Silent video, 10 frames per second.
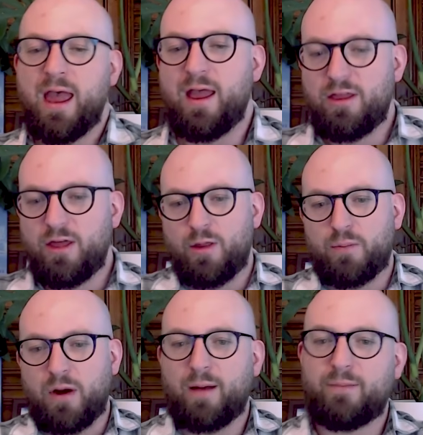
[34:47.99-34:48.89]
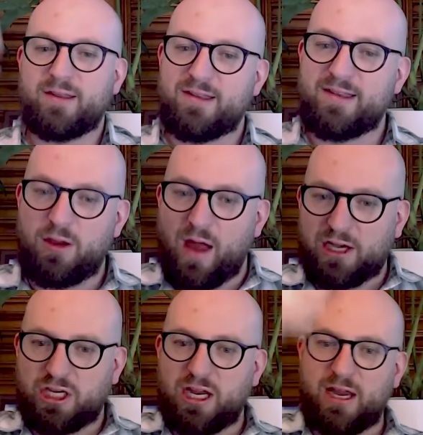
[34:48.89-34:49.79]
the problem is that you
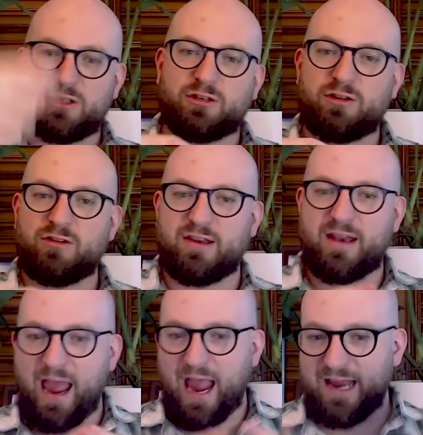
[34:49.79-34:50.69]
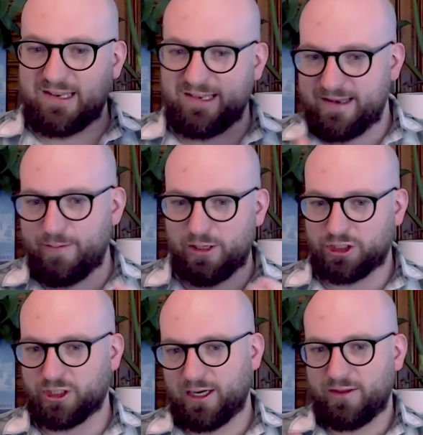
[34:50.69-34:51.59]
actually introduce an
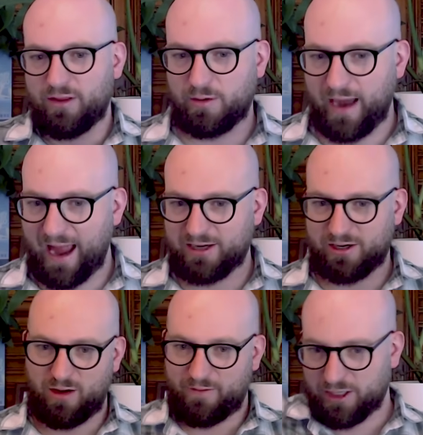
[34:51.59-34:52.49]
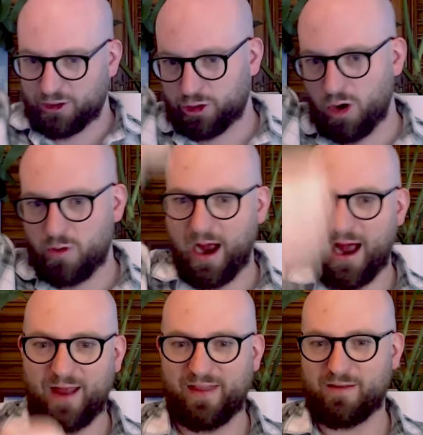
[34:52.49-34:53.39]
asymmetry in the reactor. You have a control
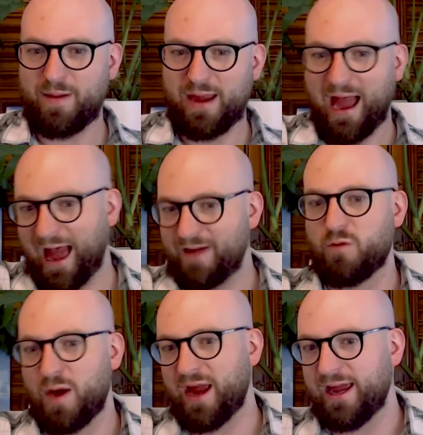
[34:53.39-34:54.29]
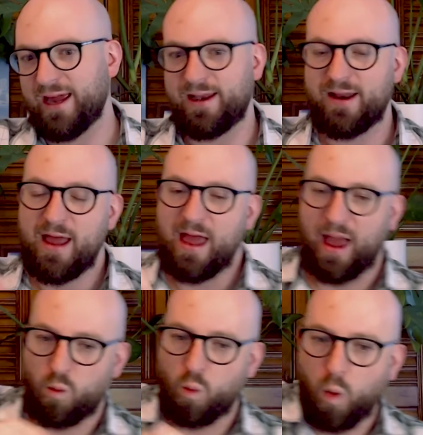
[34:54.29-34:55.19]
rod that's maybe halfway in
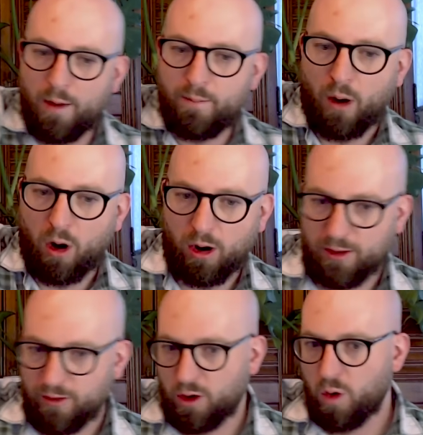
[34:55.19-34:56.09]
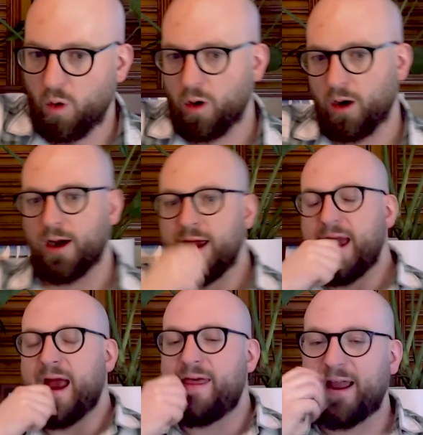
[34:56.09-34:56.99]
at one part in the core.
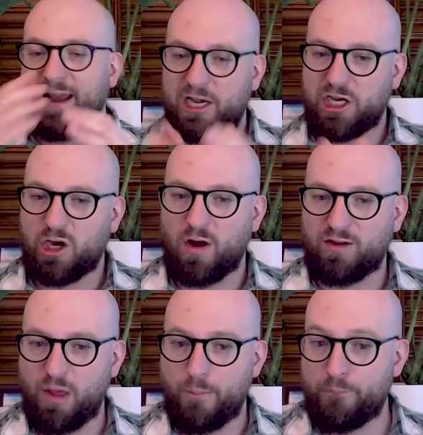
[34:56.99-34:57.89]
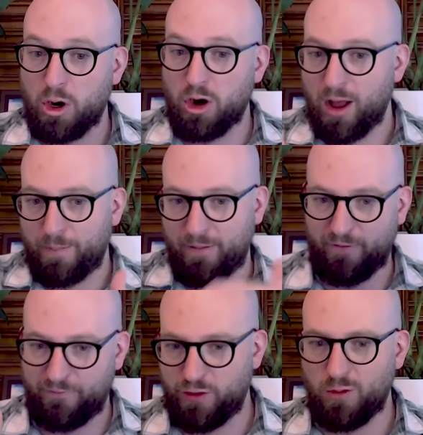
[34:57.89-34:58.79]
And that can actually cause the burnup of the
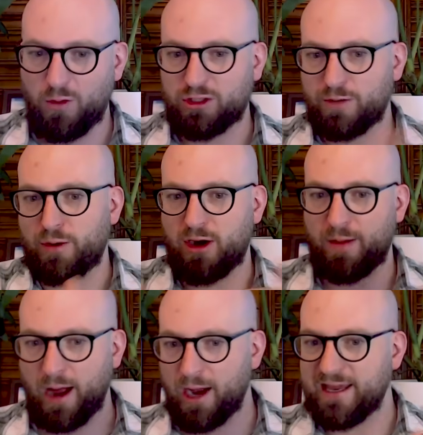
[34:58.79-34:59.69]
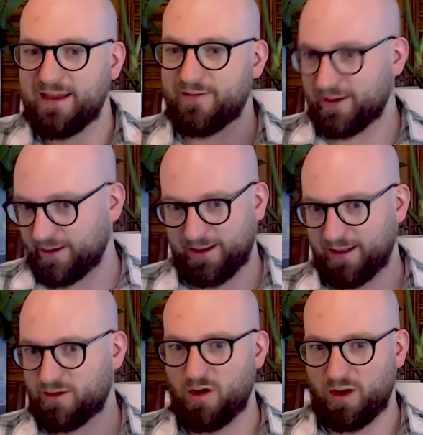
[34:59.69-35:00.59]
fuel to burn up unevenly.
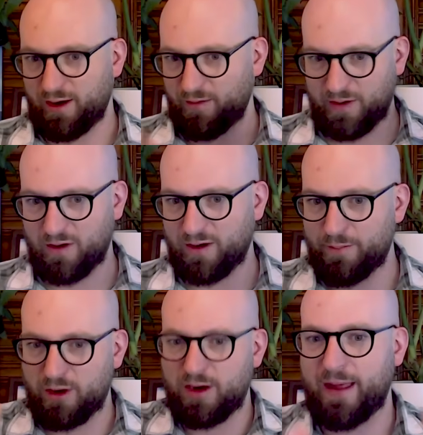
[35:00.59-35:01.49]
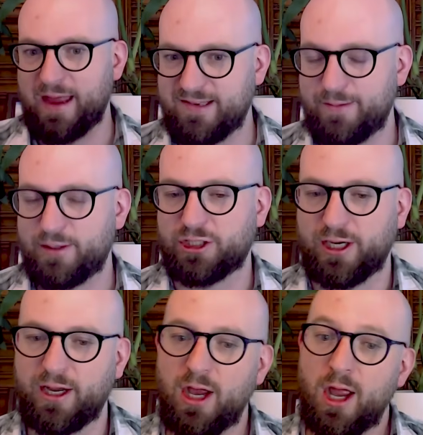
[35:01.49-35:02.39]
Let's call it. We call it a burnup
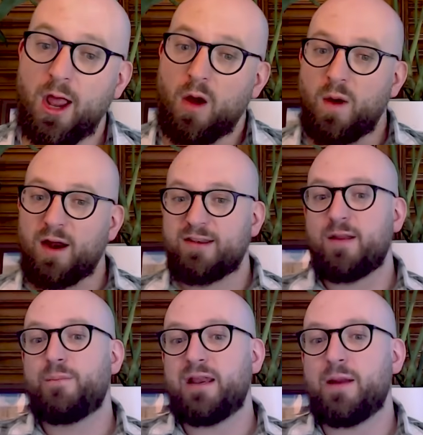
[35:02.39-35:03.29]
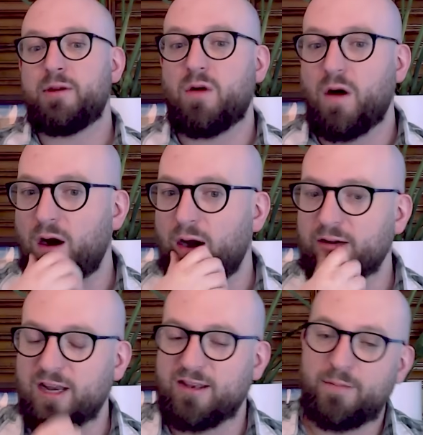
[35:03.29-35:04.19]
asymmetry. Whereas in a BWR,
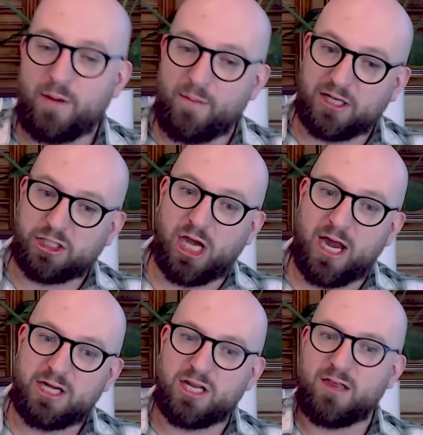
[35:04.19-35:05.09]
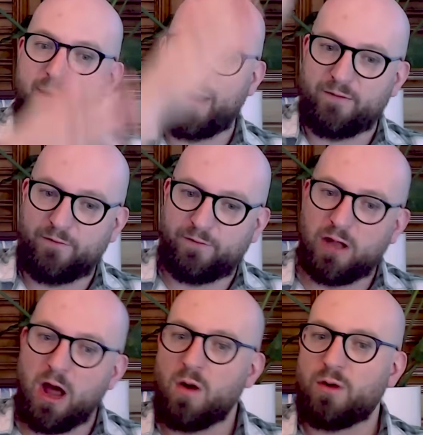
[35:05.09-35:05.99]
just simply by changing the amount of
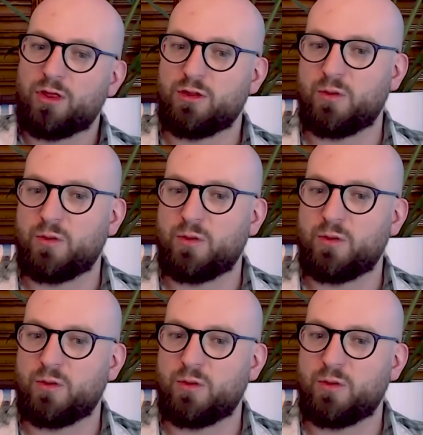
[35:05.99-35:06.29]
flow through the